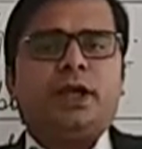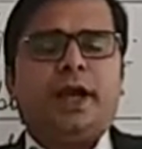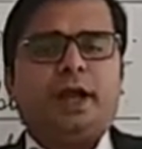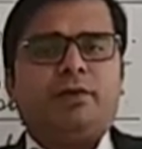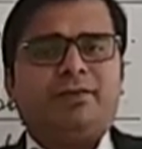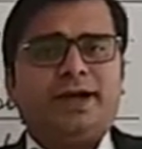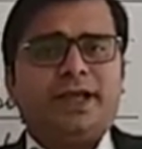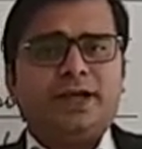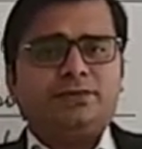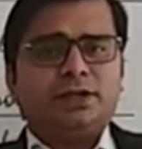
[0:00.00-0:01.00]
And why
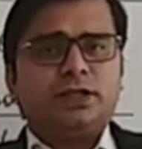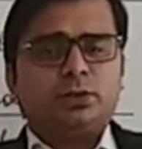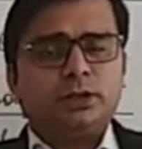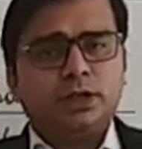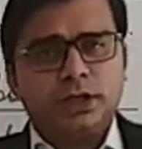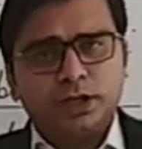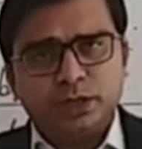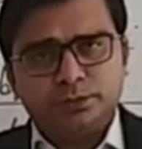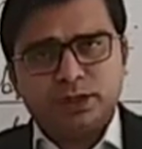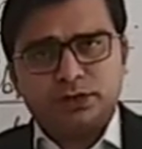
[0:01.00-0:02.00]
have they given the
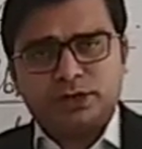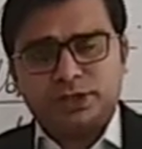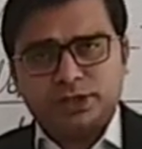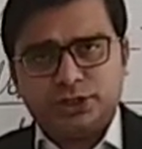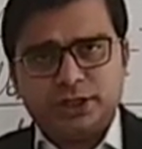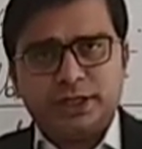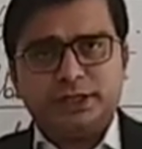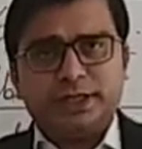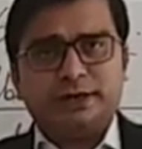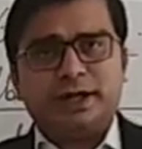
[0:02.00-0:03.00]
name the transition,
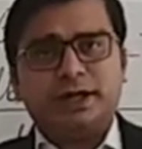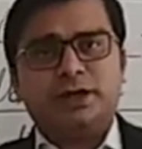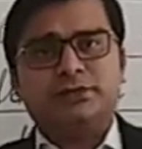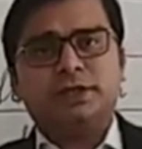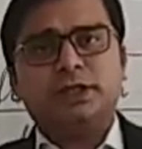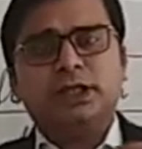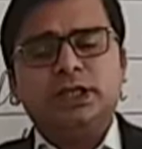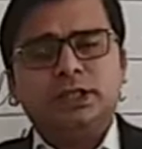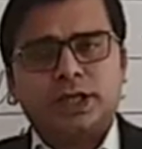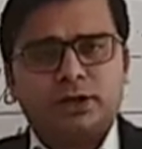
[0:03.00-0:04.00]
and right after
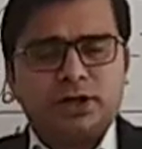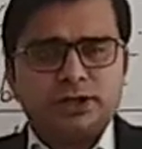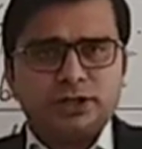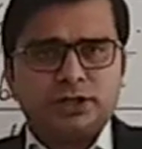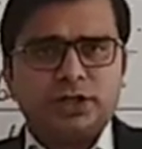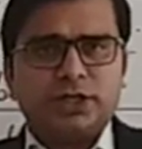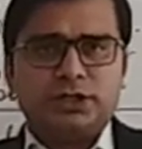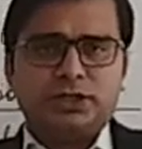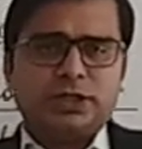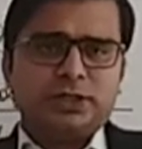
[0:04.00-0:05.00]
the transition
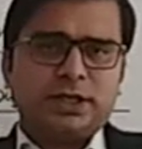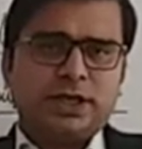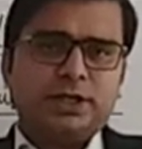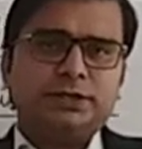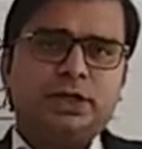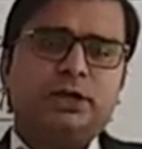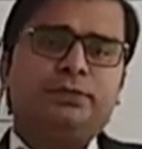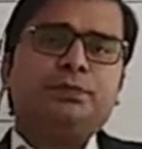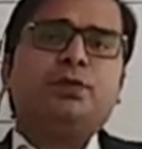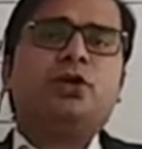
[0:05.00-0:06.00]
age there is an age
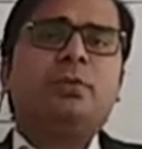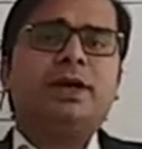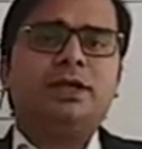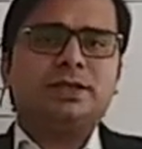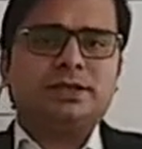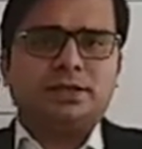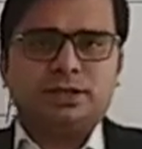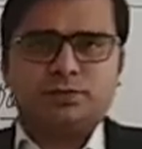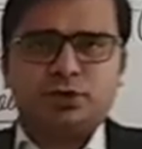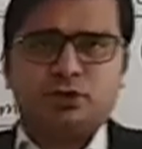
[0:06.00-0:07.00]
of
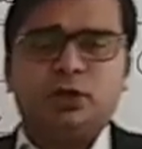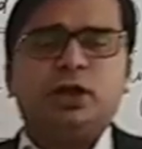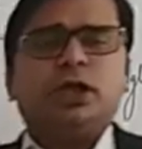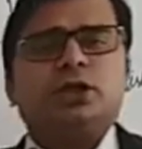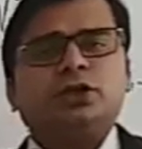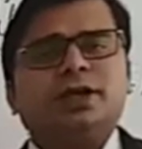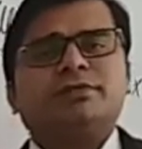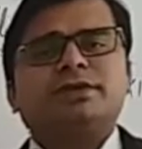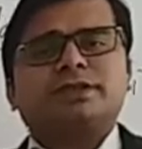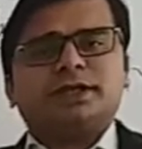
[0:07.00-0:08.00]
romanticism. So you
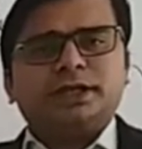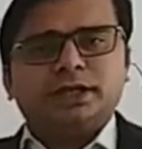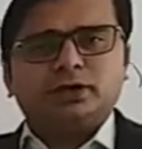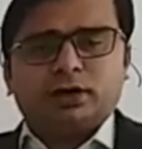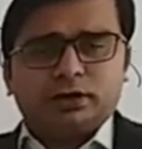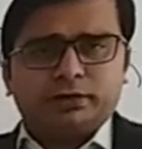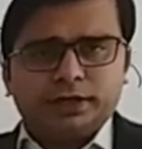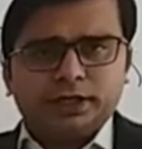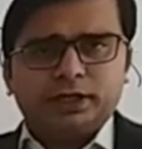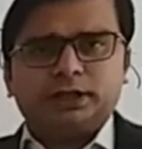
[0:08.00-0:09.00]
have studied
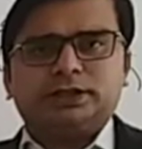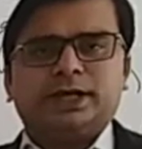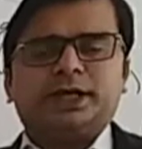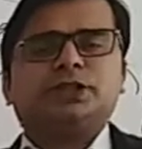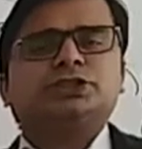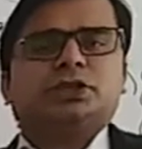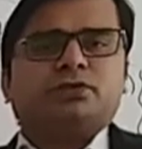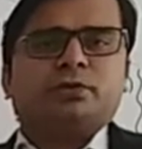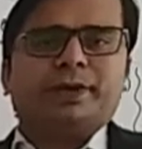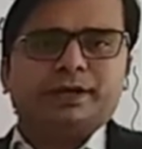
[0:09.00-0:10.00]
already the age
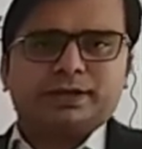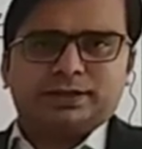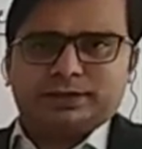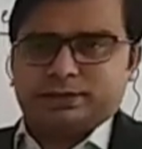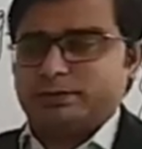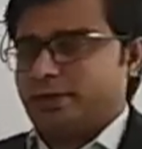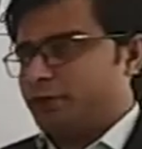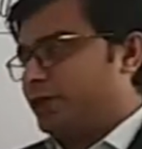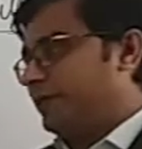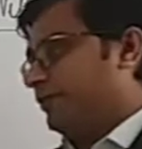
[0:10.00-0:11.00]
of romanticism,
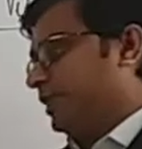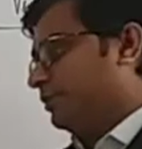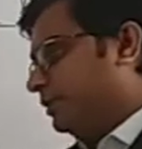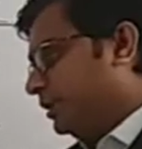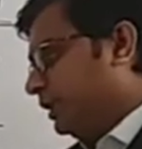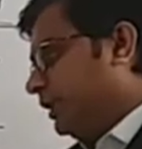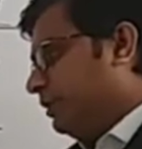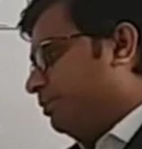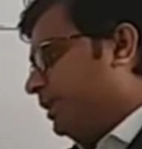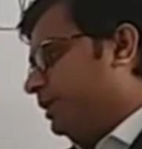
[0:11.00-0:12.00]
but you have never
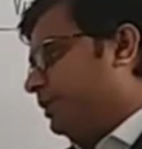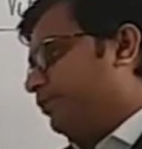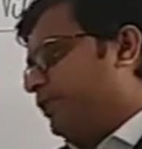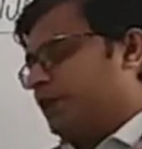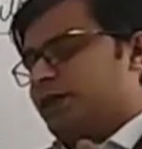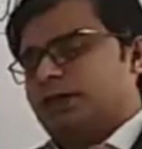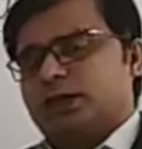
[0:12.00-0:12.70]
been